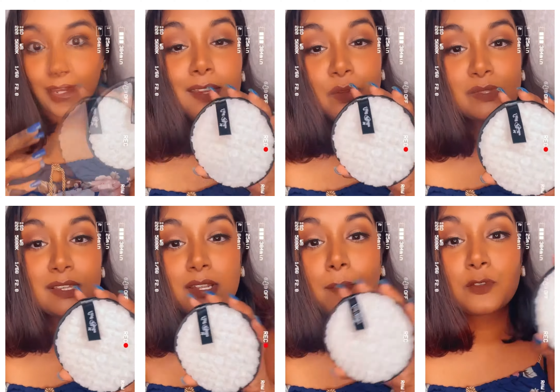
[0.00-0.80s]
You can use
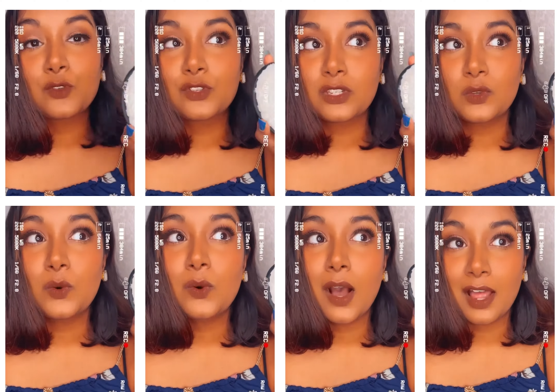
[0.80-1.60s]
it up to
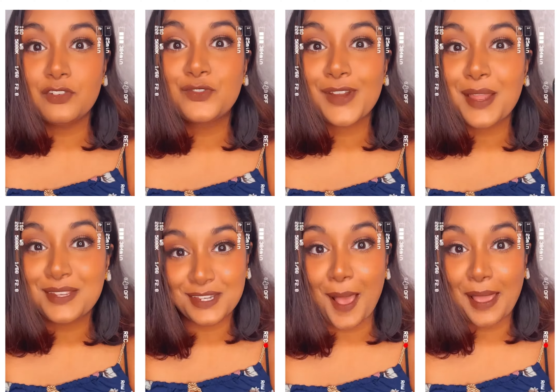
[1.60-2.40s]

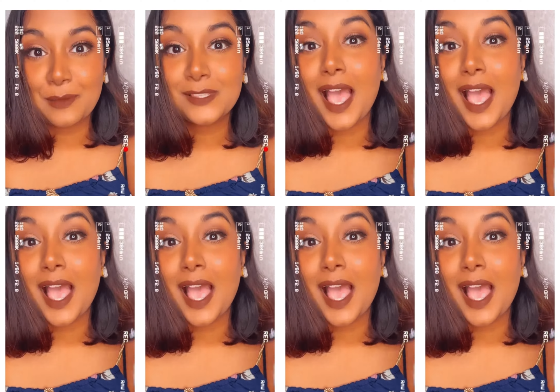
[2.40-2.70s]
200 times